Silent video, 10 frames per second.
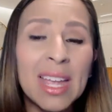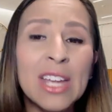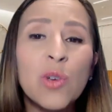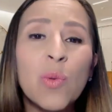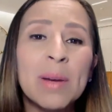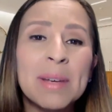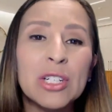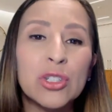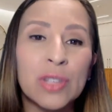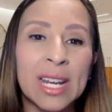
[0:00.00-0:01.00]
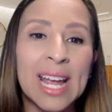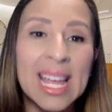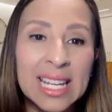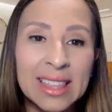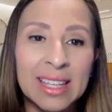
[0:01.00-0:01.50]
And you want to make sure that
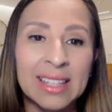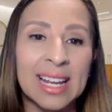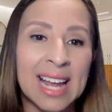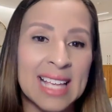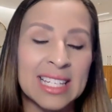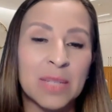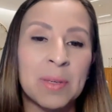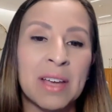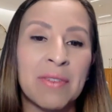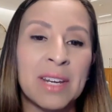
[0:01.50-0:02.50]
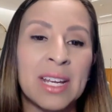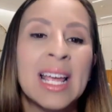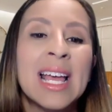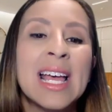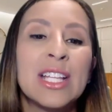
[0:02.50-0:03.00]
anything that has SPF in
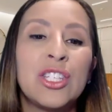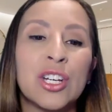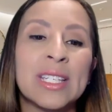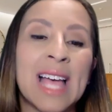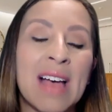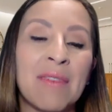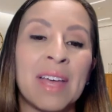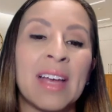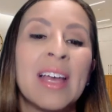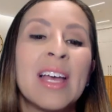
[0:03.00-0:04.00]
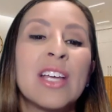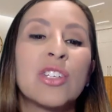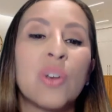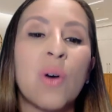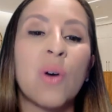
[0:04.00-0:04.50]
it does have that.
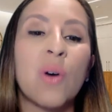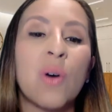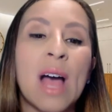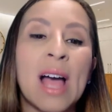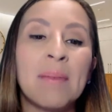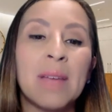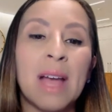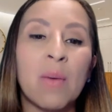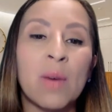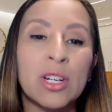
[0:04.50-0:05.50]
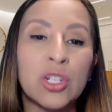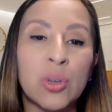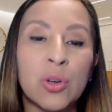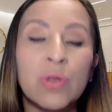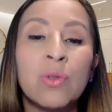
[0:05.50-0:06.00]
So I want to
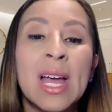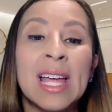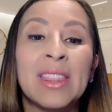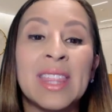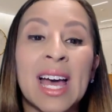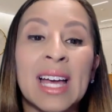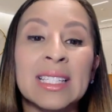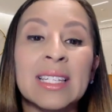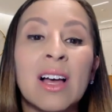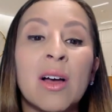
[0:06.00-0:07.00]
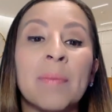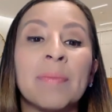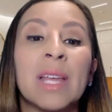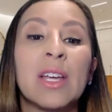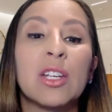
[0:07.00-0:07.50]
show you that
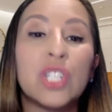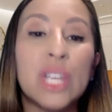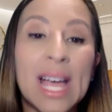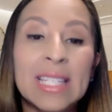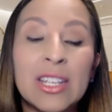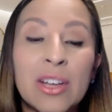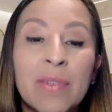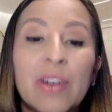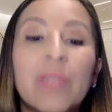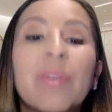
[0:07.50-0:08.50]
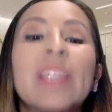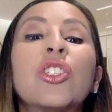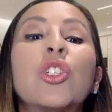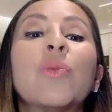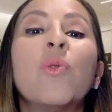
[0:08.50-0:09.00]
she has enough on her face
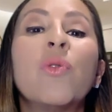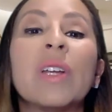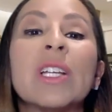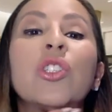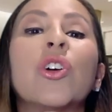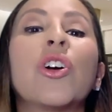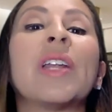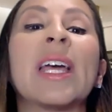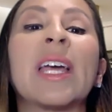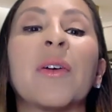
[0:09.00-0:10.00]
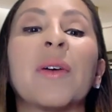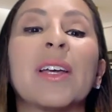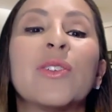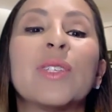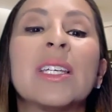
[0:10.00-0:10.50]
to move it into her neck area,
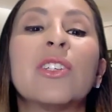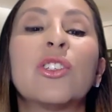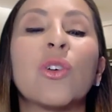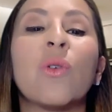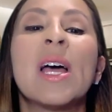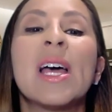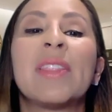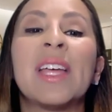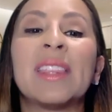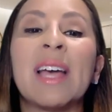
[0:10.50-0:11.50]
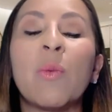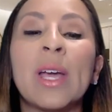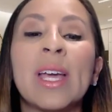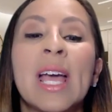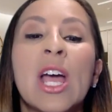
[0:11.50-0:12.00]
you see? So that
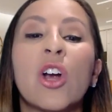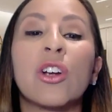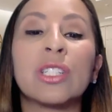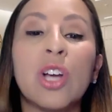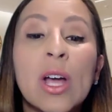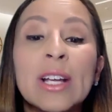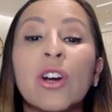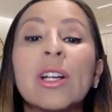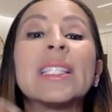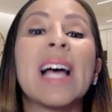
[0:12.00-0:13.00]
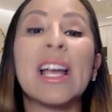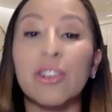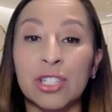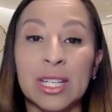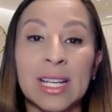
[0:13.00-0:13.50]
way her
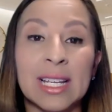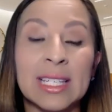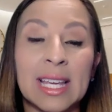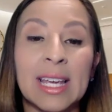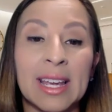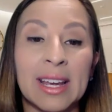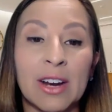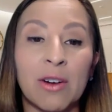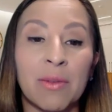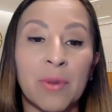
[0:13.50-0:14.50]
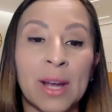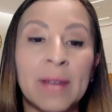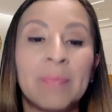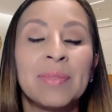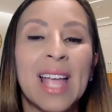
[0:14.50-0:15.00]
entire skin is taken care of, right?